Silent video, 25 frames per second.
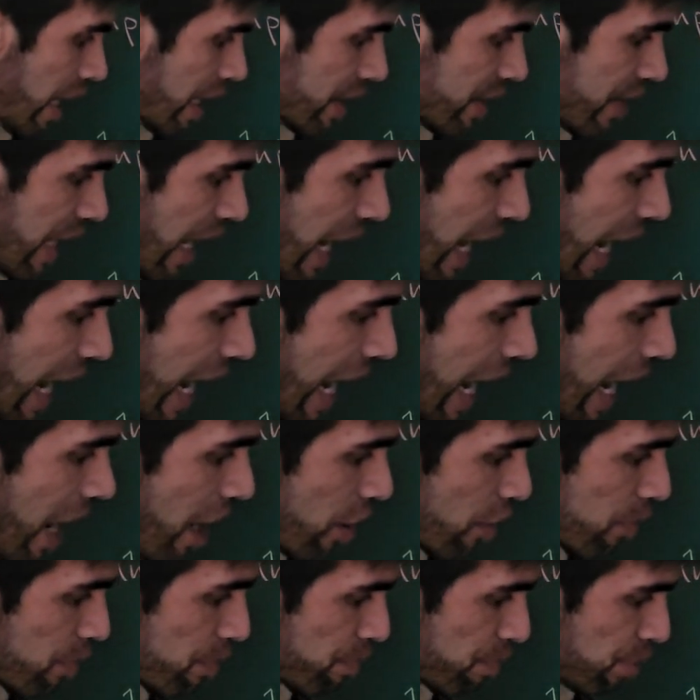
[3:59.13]
the
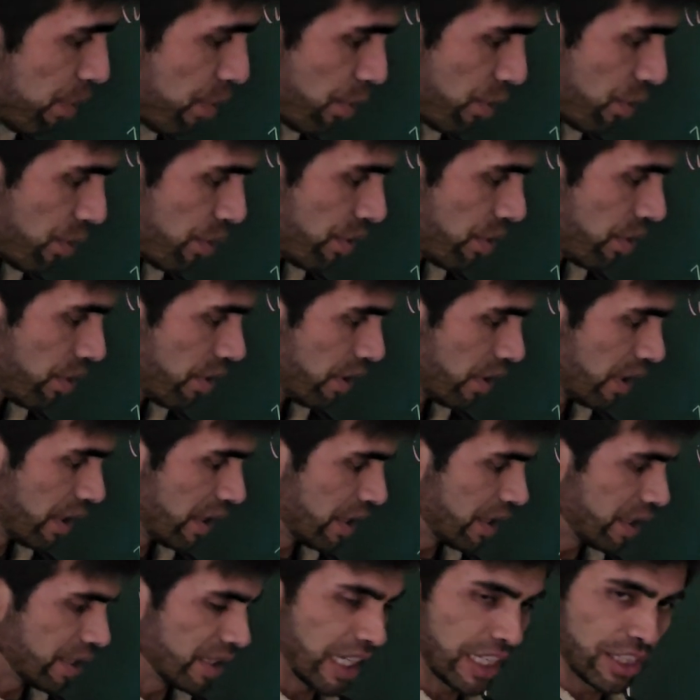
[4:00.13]
output
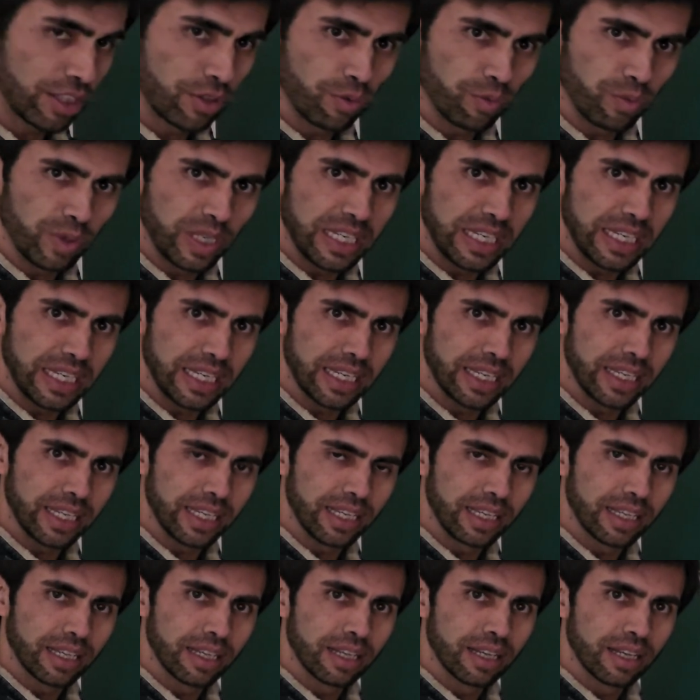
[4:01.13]
that
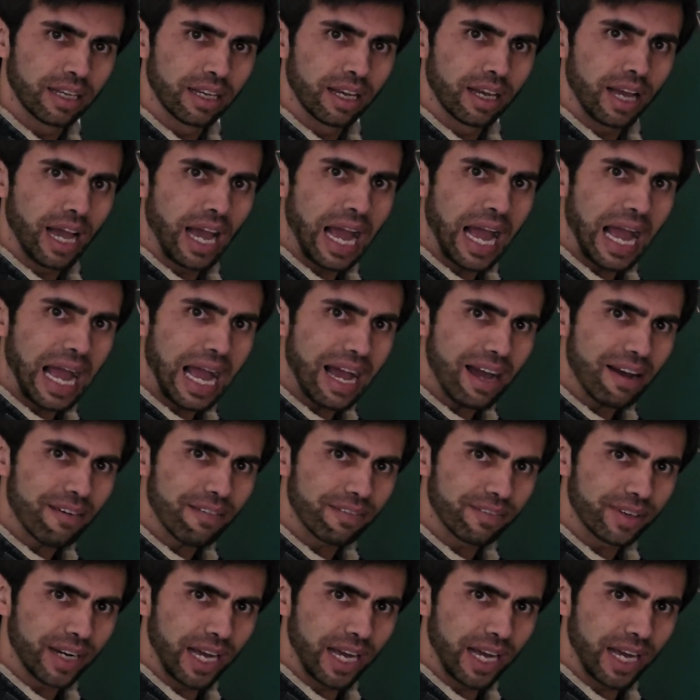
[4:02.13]
we have